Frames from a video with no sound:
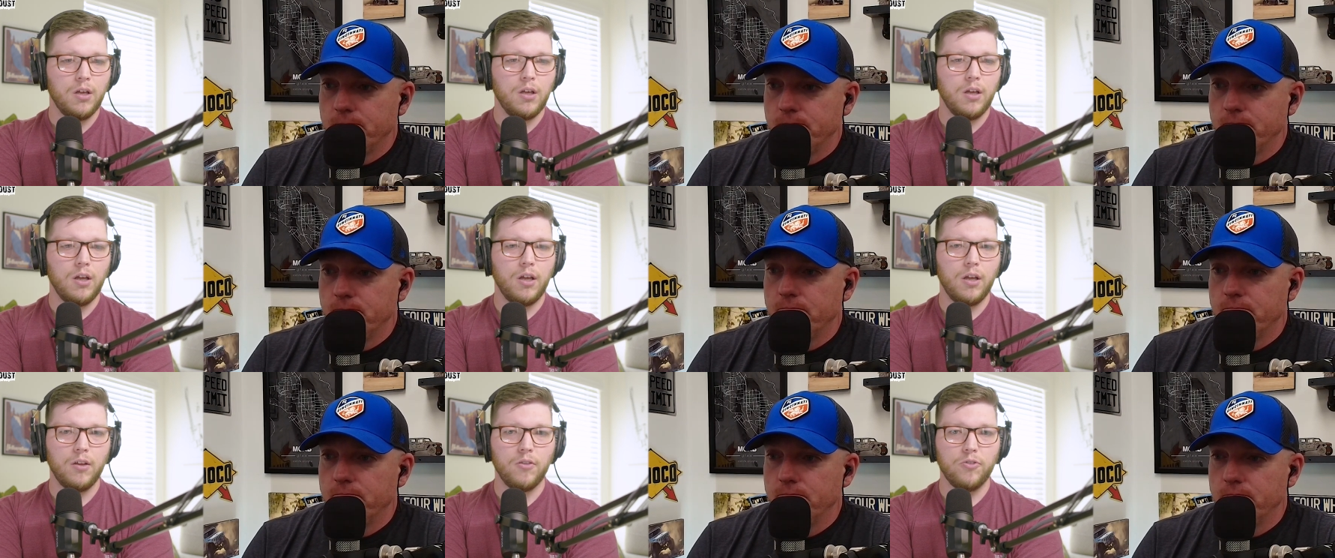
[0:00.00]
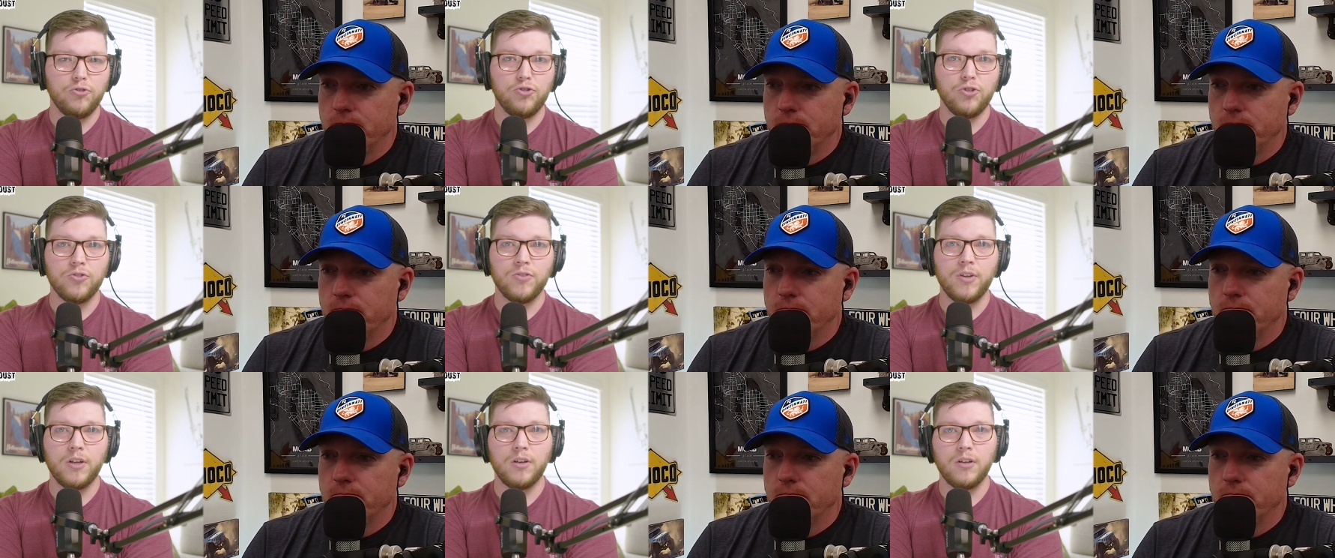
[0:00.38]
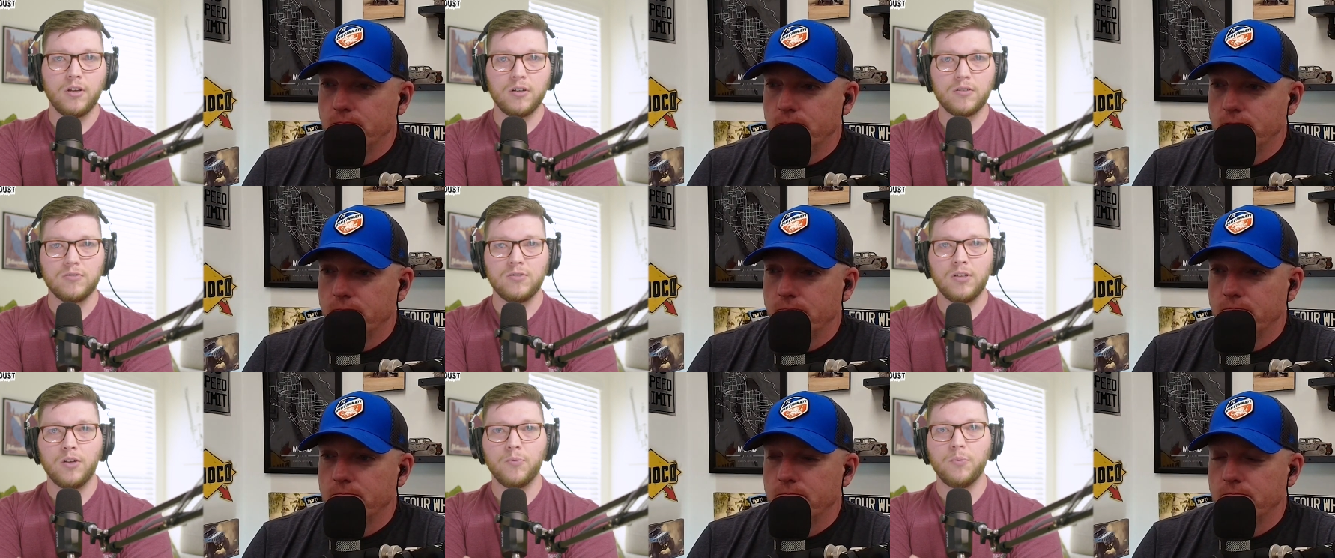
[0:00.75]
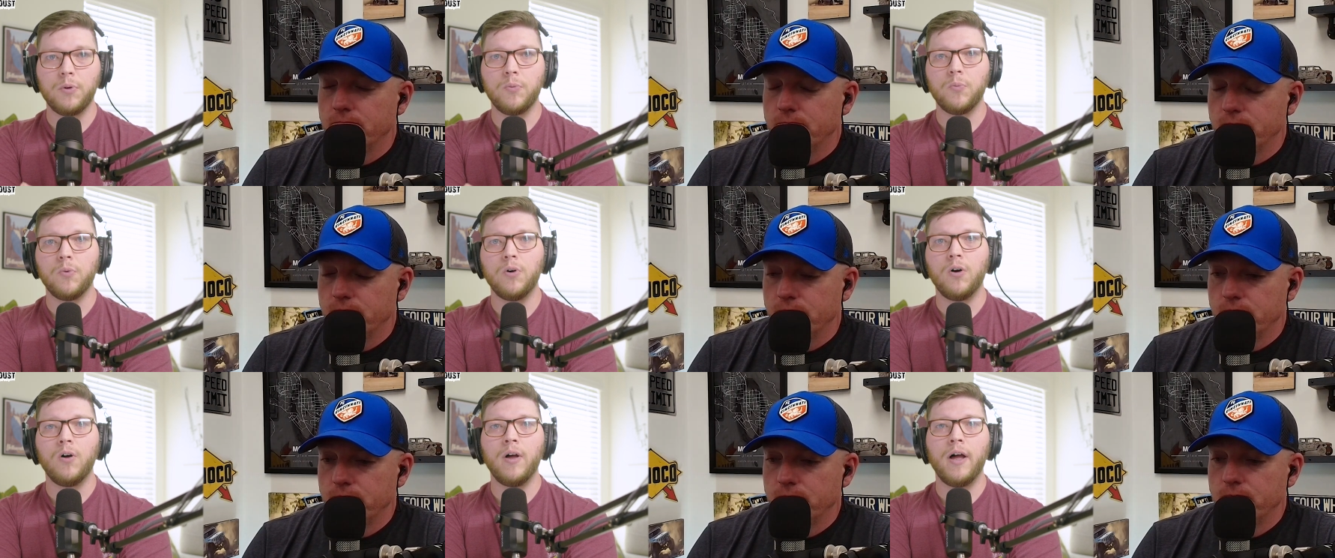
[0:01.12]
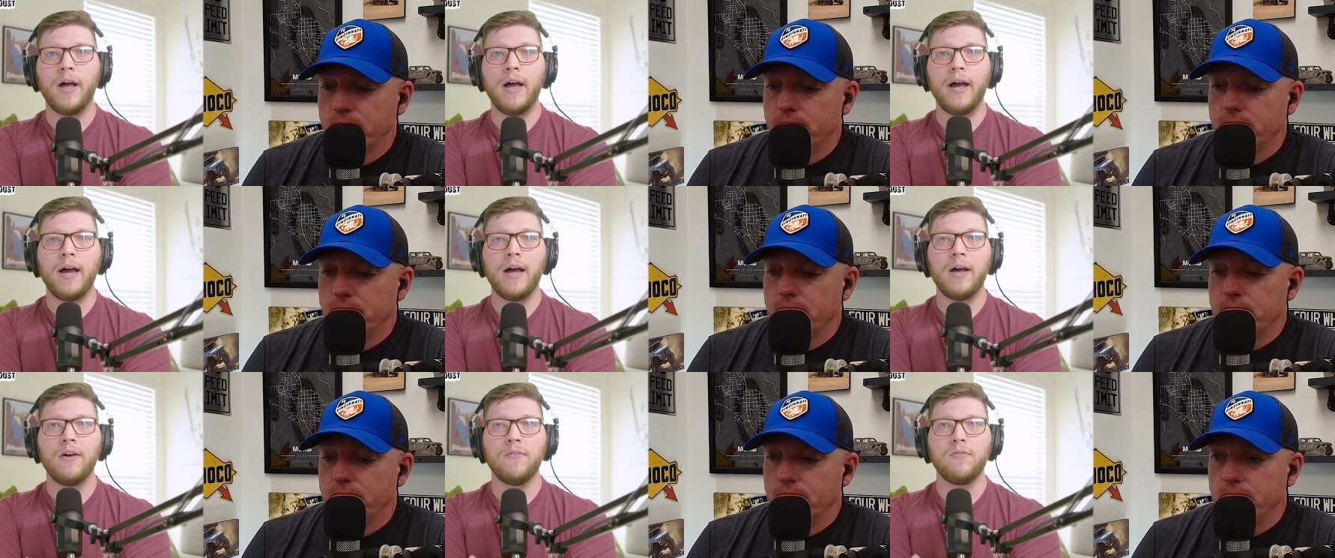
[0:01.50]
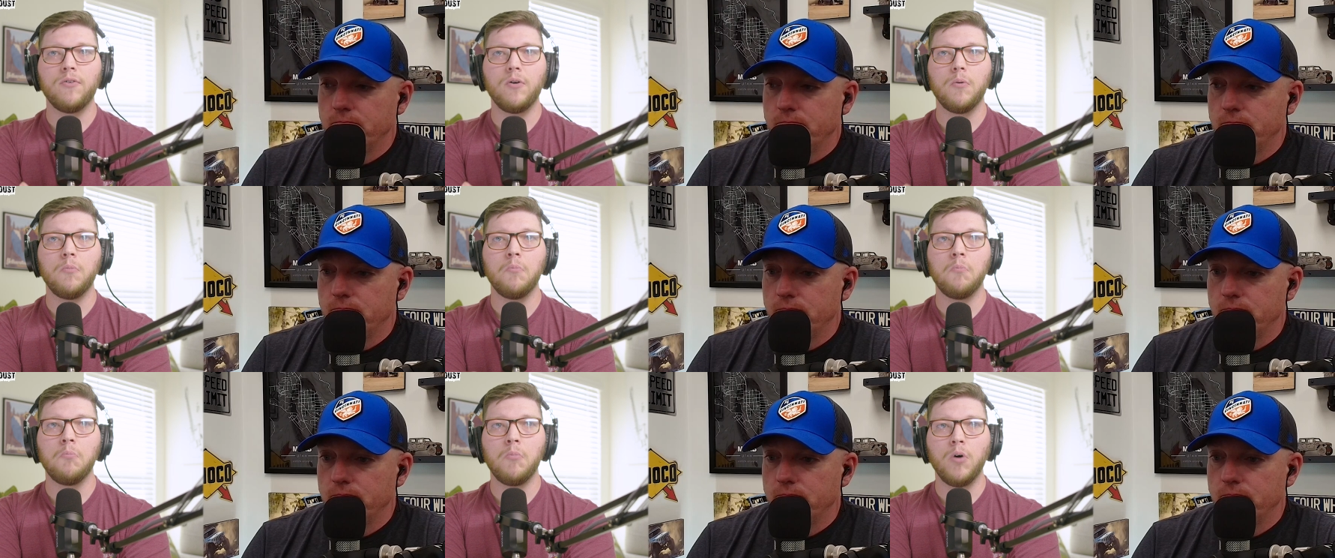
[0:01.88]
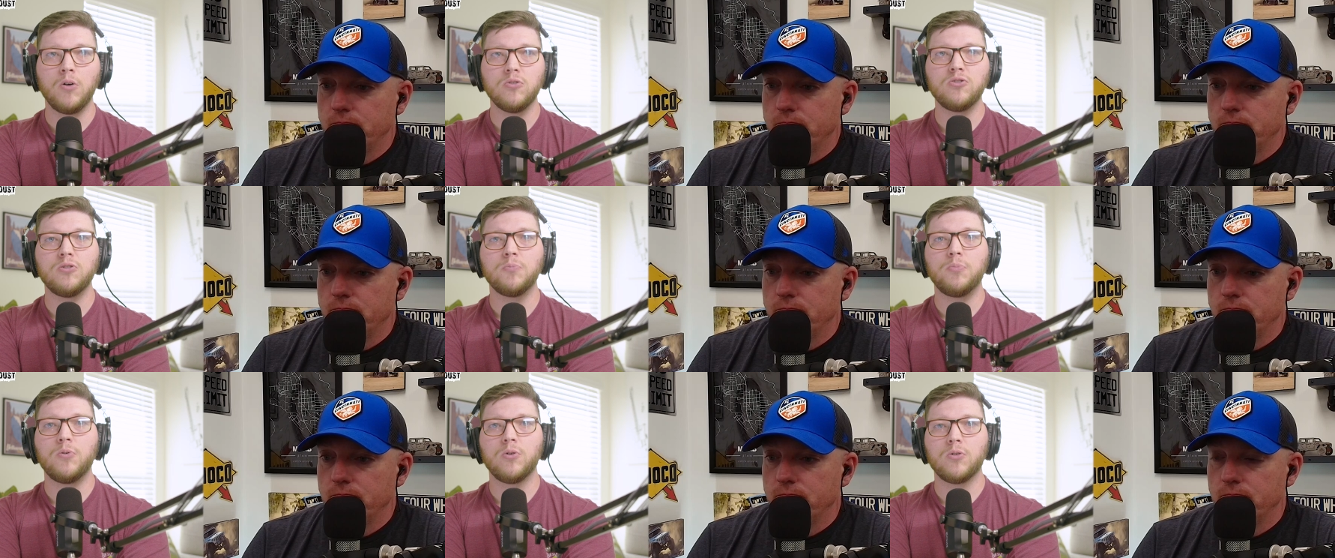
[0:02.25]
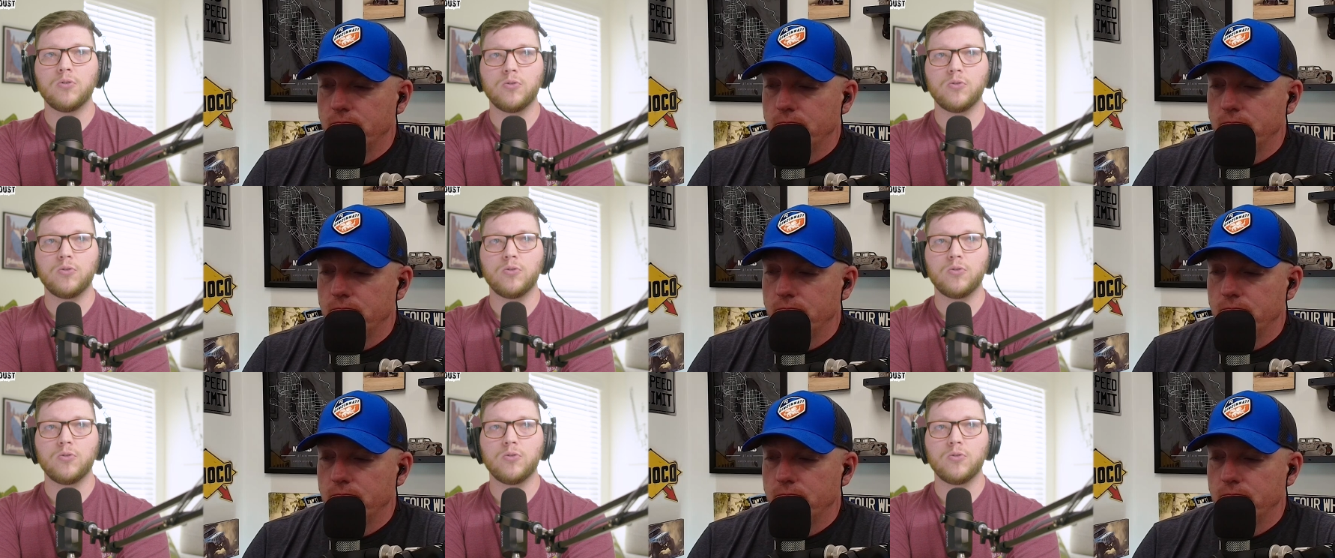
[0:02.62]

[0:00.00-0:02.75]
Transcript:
Speaker 1: And just like Doug said, we will have multiple